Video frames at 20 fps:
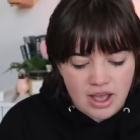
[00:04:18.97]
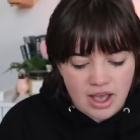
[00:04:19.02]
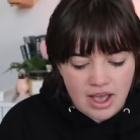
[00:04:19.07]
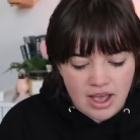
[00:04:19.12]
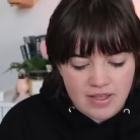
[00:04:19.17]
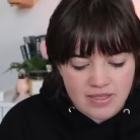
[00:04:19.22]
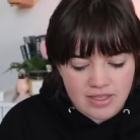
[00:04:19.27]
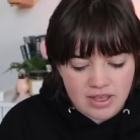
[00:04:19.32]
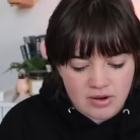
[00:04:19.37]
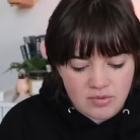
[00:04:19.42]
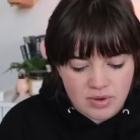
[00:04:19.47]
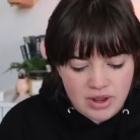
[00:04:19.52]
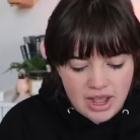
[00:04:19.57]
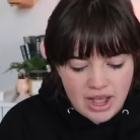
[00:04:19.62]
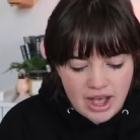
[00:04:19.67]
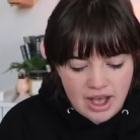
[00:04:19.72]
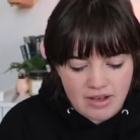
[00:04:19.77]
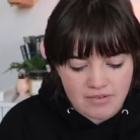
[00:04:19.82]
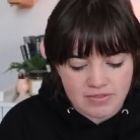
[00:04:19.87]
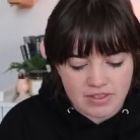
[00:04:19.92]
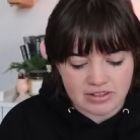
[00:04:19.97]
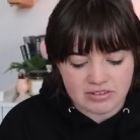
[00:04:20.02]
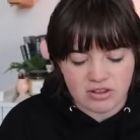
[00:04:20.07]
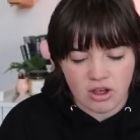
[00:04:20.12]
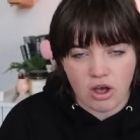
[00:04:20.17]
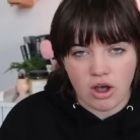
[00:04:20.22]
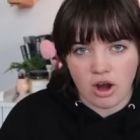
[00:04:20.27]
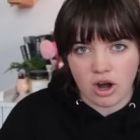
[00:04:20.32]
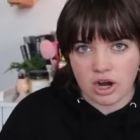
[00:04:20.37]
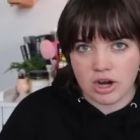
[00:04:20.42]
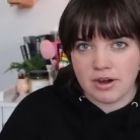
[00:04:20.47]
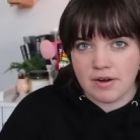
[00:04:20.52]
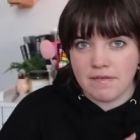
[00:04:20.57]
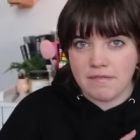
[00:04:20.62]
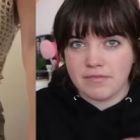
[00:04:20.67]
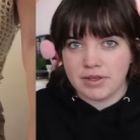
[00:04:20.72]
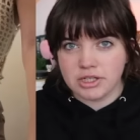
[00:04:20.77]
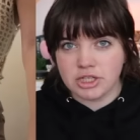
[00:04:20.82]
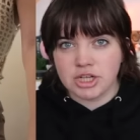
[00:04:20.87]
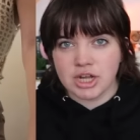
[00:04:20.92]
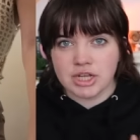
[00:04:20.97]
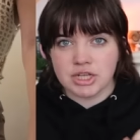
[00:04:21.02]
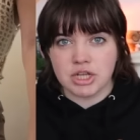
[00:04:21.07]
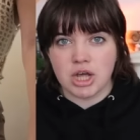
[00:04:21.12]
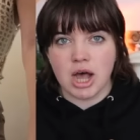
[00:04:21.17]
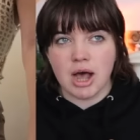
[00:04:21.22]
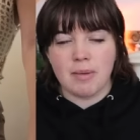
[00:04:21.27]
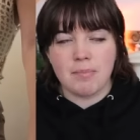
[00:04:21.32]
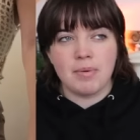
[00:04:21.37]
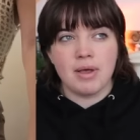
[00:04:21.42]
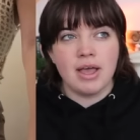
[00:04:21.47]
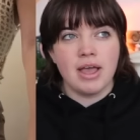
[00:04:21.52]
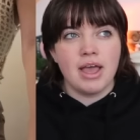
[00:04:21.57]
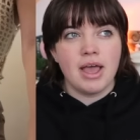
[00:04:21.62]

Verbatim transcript: And then we have this heart fishnet top.